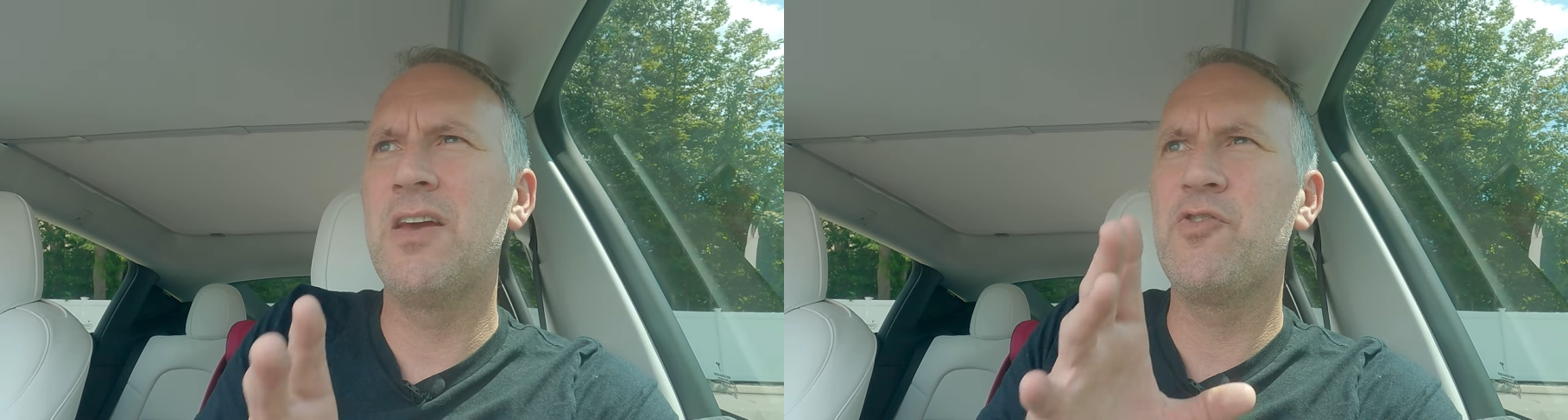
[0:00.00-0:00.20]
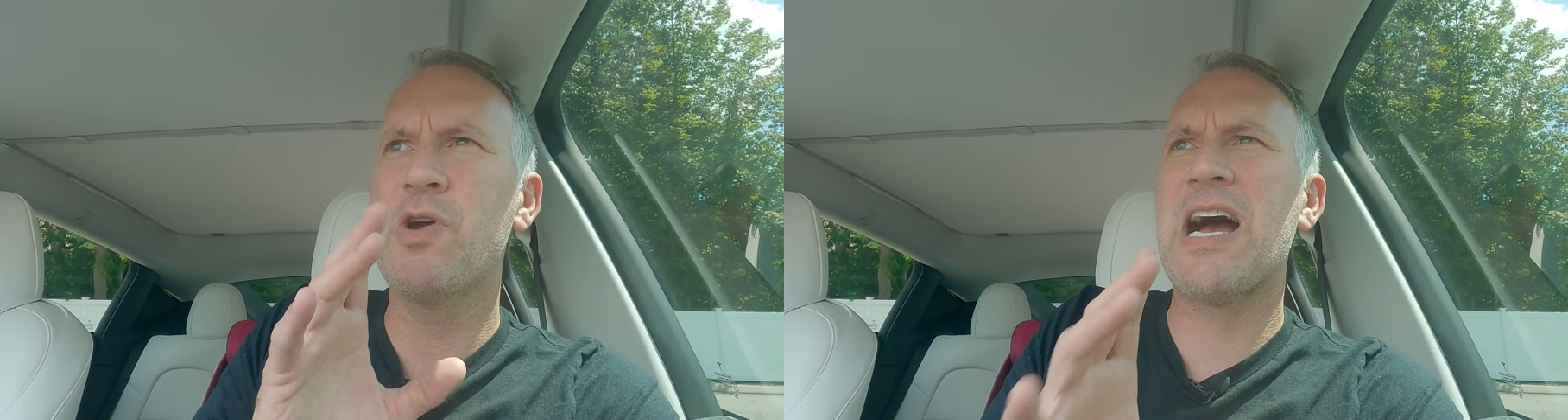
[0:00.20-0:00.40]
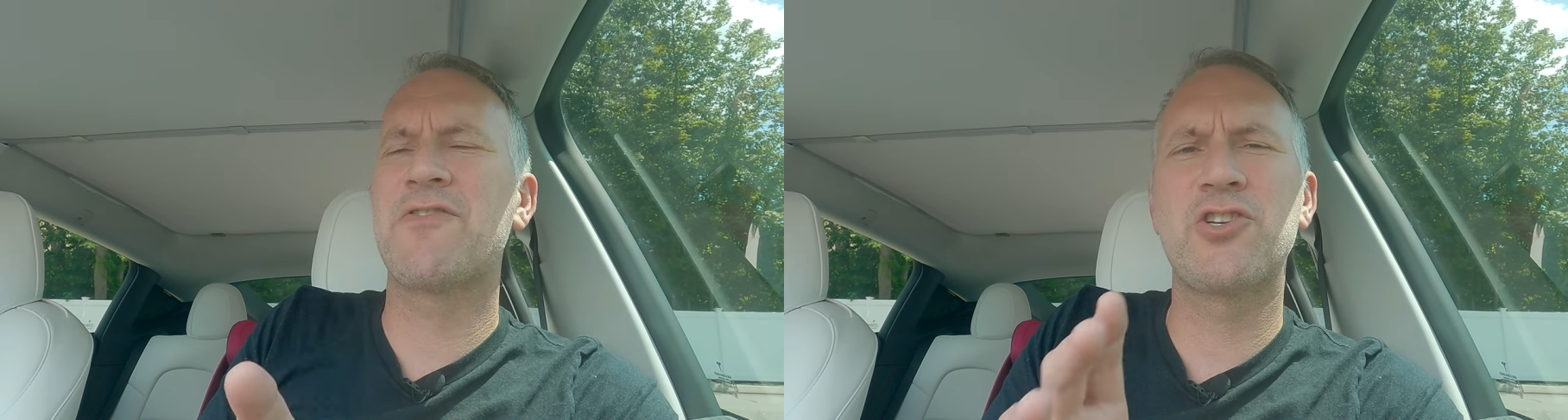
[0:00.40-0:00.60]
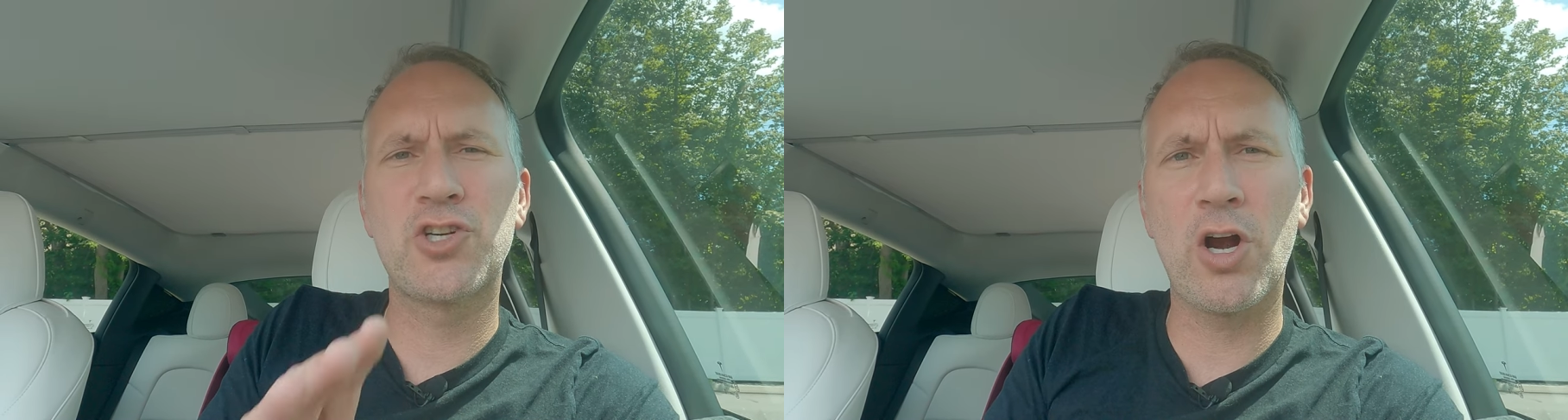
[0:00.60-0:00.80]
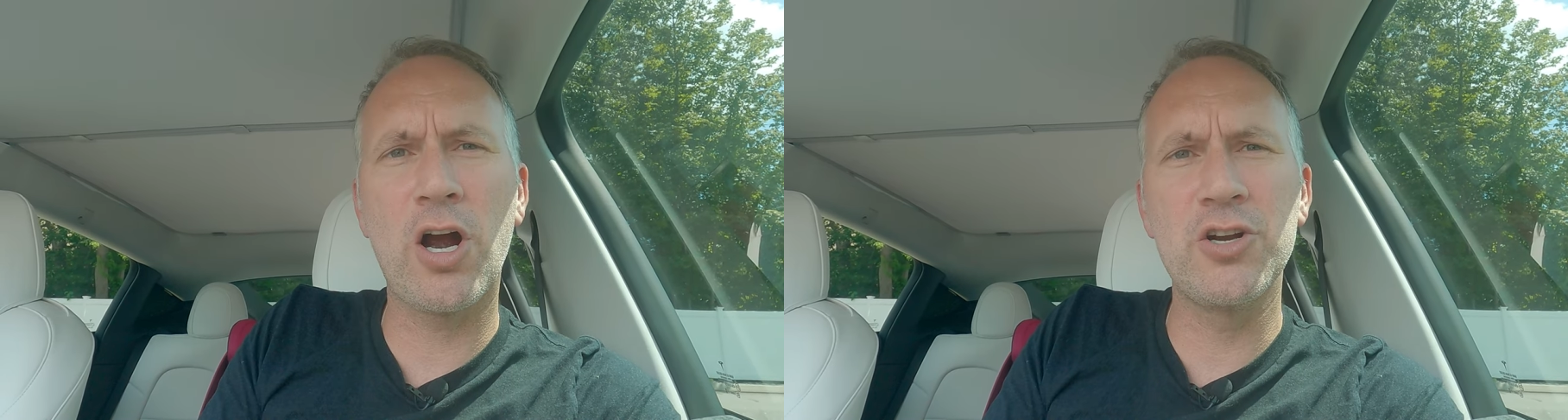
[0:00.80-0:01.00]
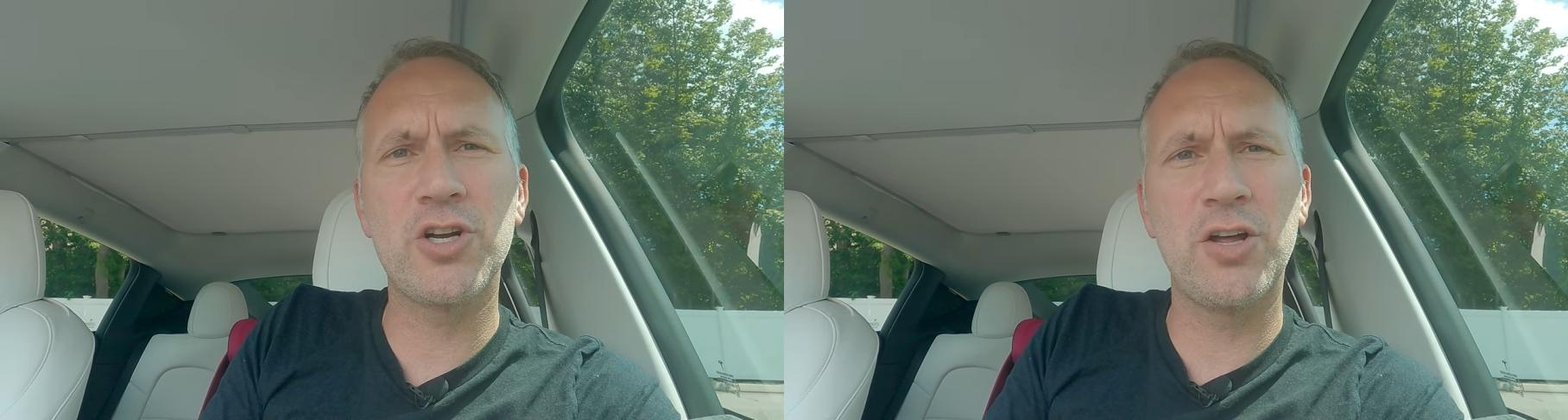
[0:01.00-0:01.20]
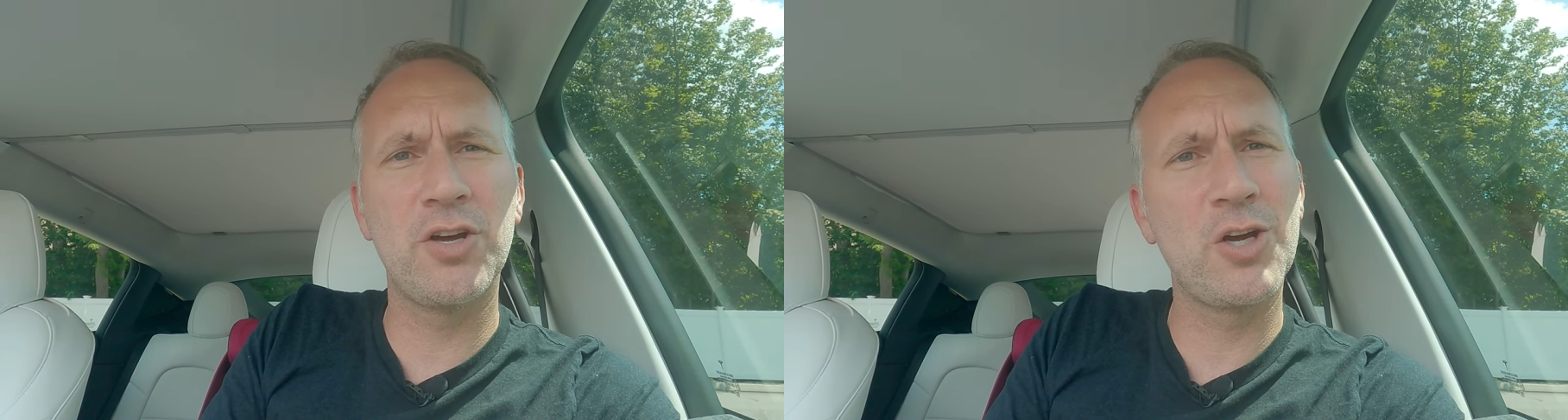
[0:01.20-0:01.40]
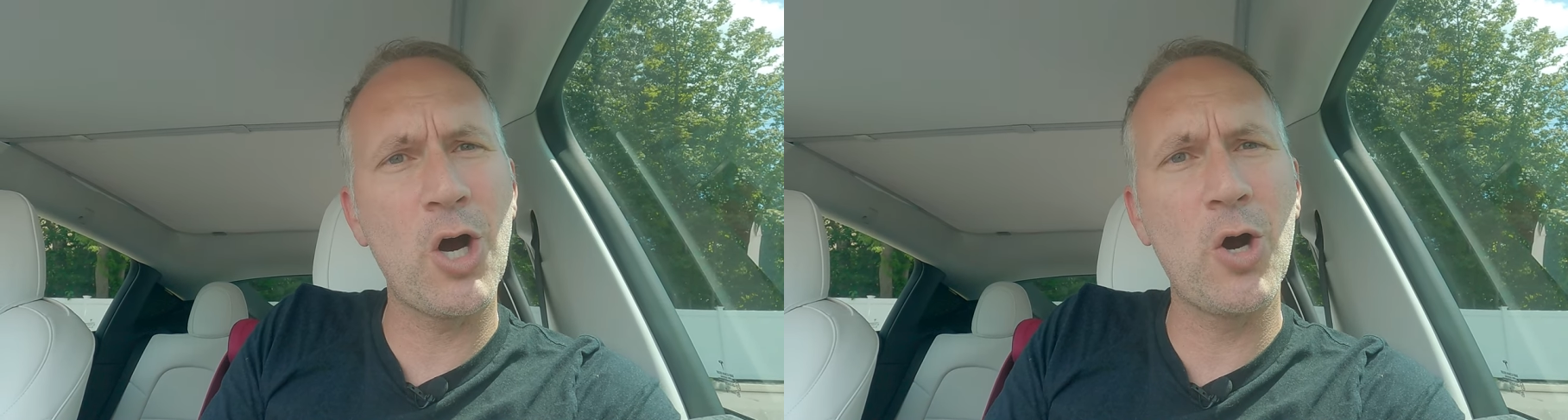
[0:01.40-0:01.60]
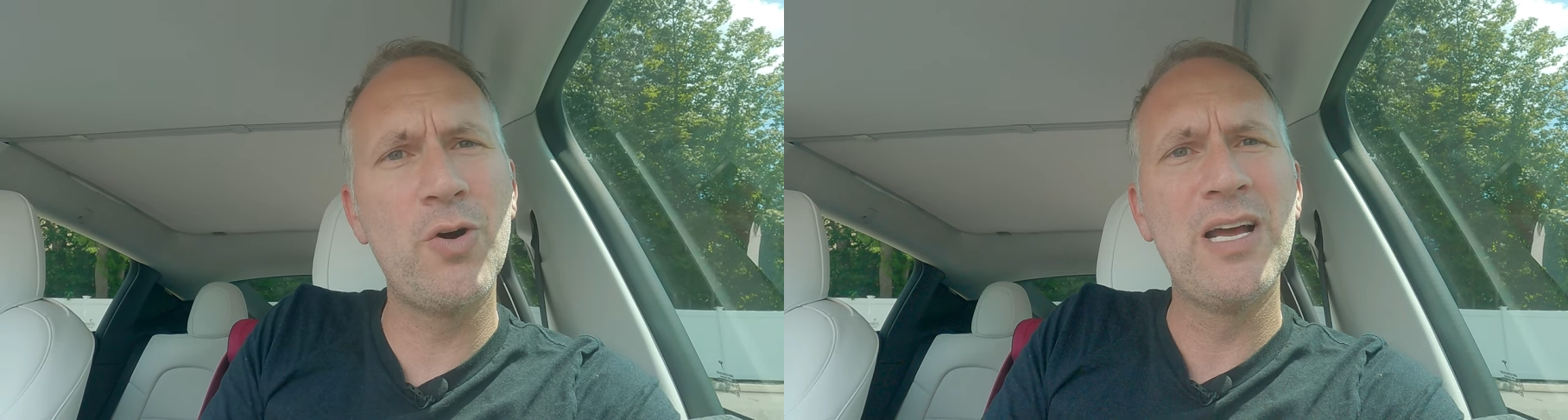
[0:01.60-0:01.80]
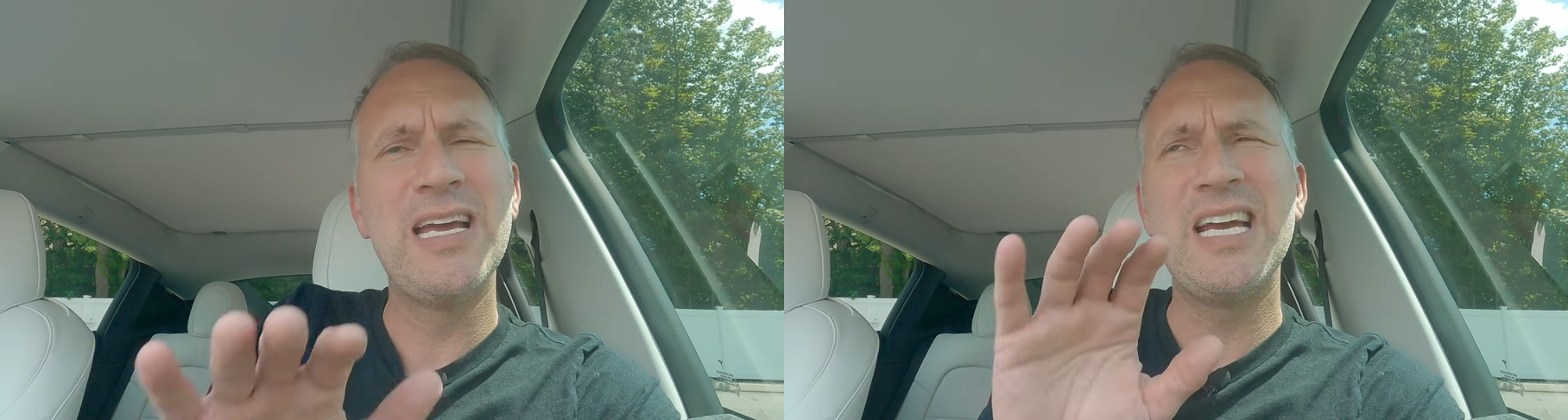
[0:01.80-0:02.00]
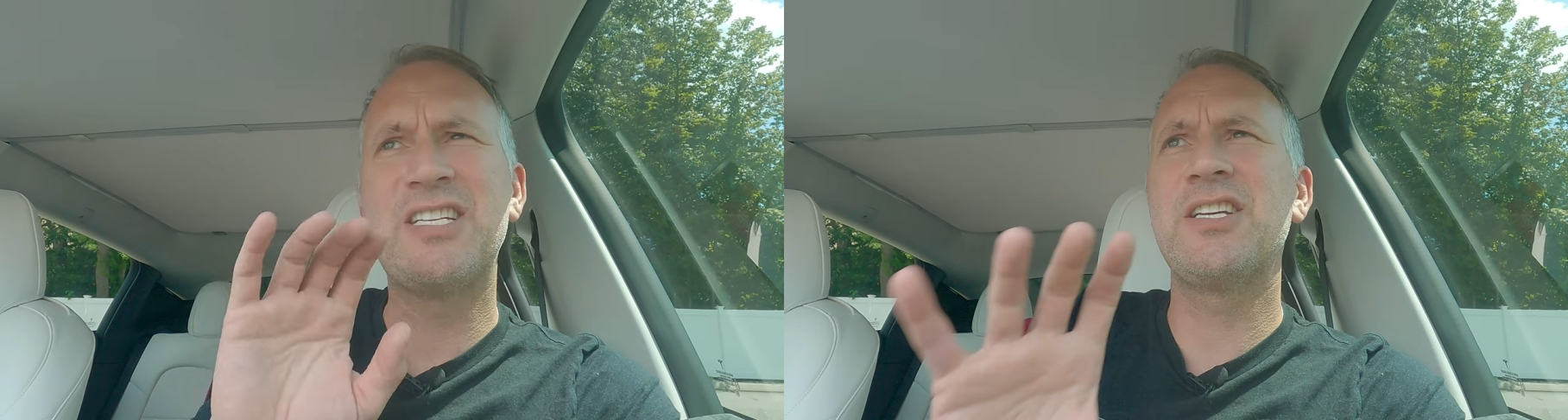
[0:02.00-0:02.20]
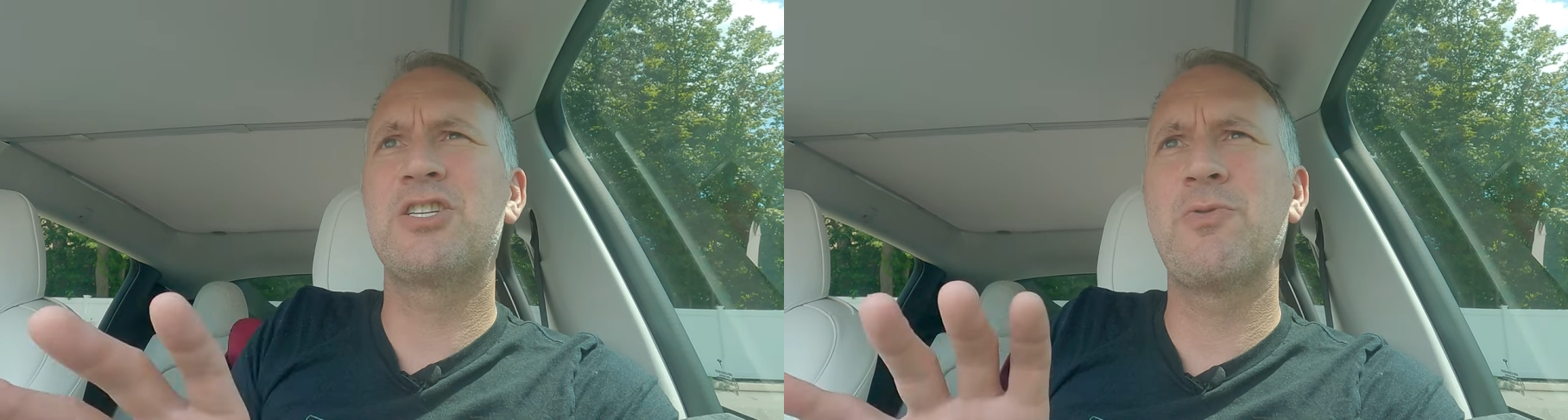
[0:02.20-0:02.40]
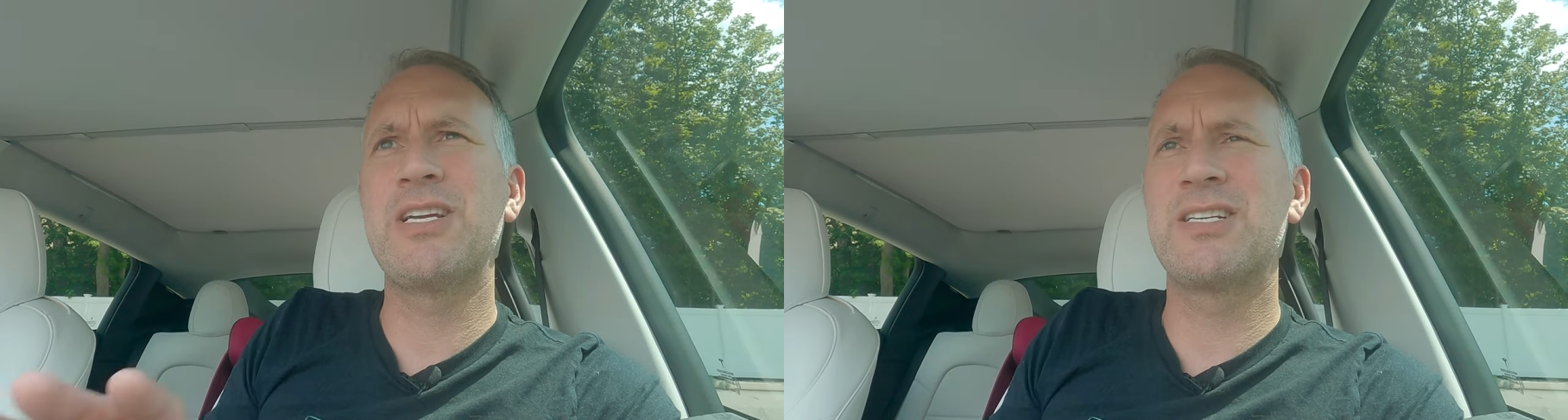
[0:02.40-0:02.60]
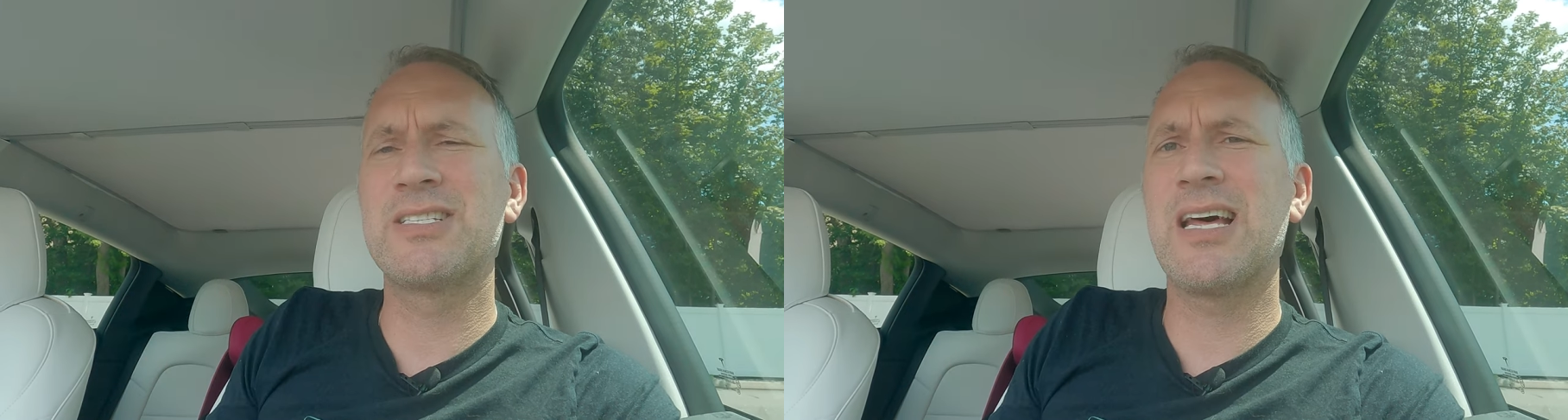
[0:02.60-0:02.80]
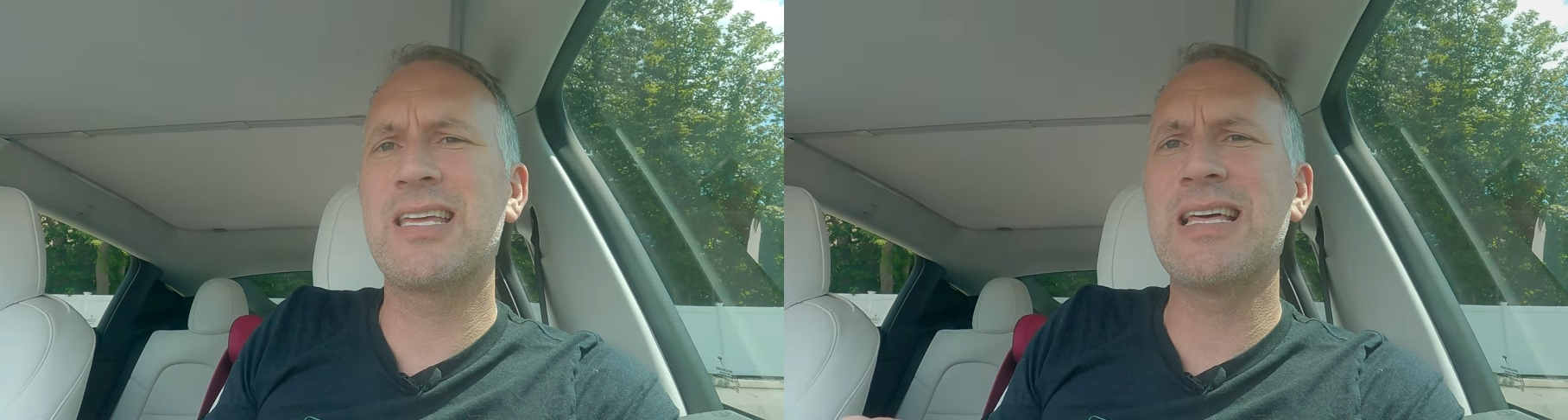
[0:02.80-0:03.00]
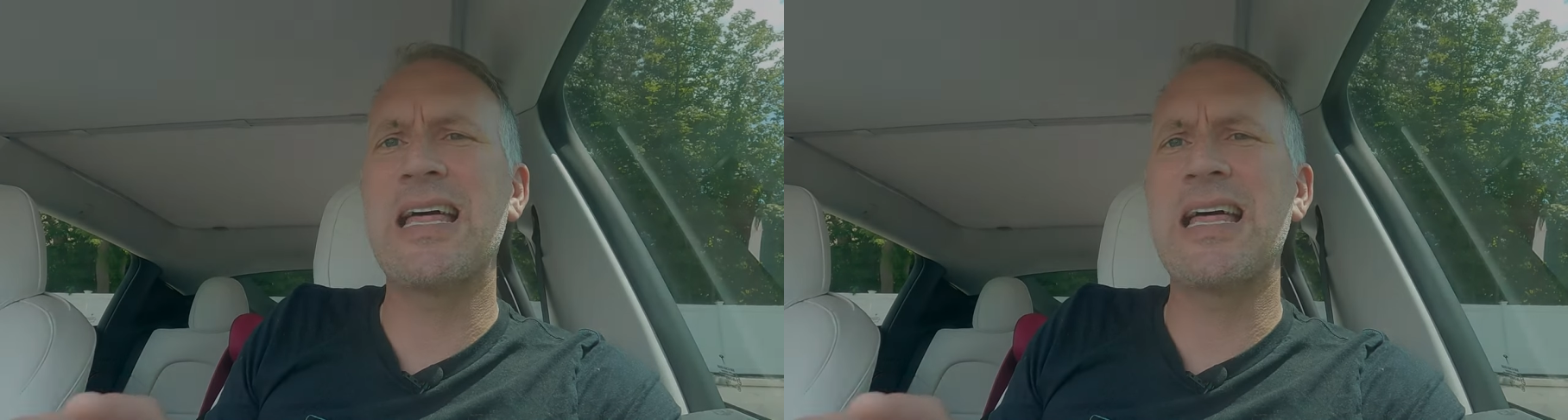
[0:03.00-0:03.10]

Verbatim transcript: if you have to charge on the go in situations like